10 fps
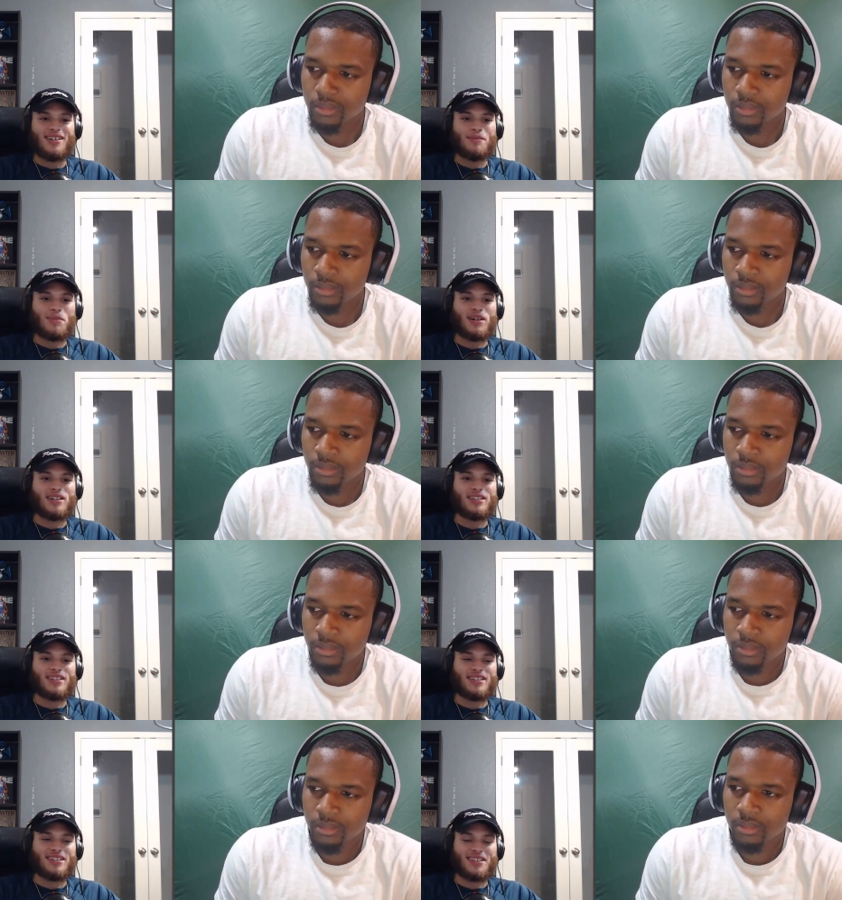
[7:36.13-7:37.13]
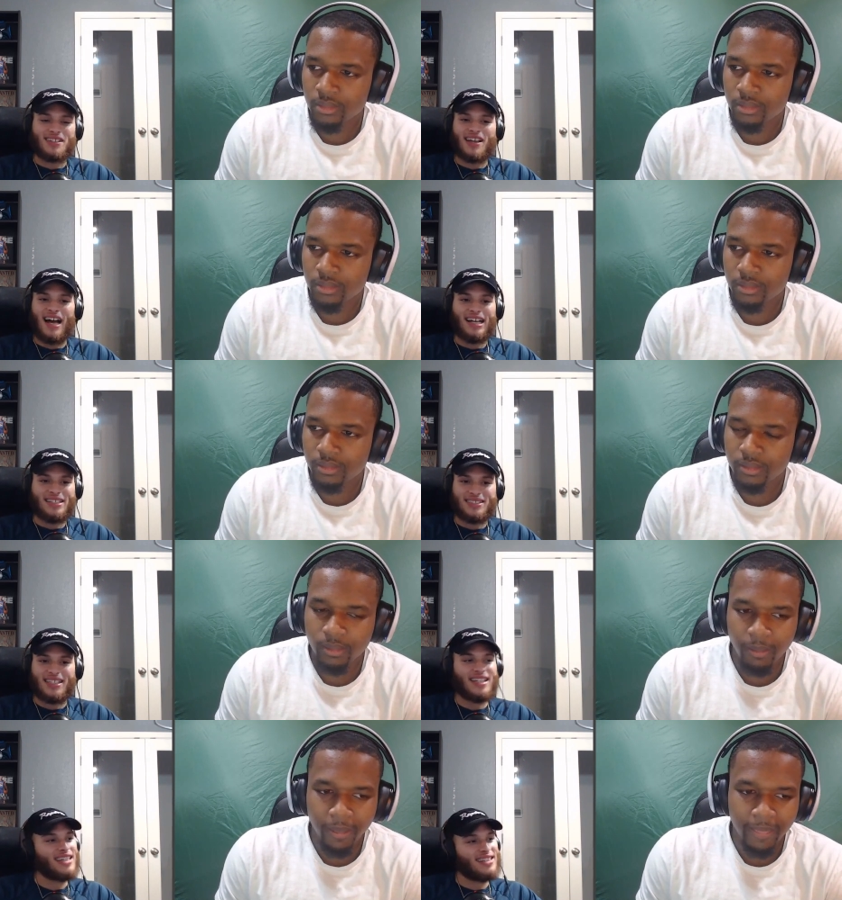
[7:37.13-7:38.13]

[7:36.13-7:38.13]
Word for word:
Speaker 1: but I can see it.